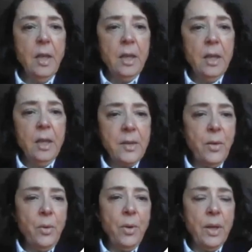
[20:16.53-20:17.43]

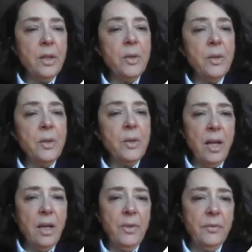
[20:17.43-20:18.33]
So here we
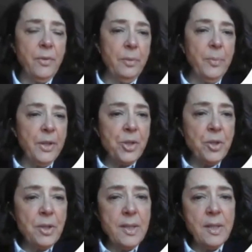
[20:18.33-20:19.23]
have different
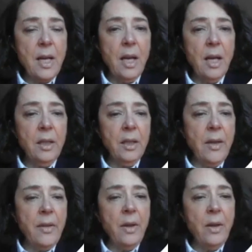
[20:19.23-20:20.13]
pictures, and
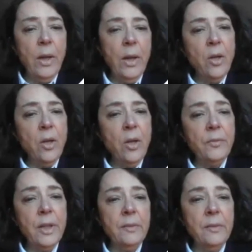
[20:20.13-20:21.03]
in all of
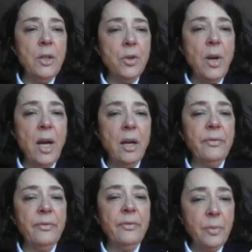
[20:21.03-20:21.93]
them you have
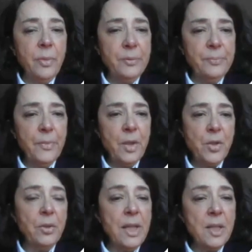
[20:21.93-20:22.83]
fibrin.
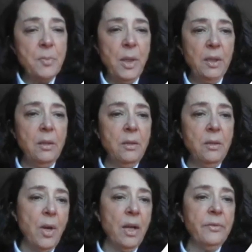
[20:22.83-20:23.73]
So that's mean you
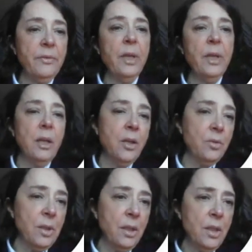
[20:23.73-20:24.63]
have an
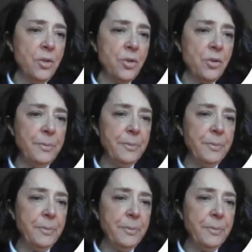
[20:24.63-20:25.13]
acute lung injury.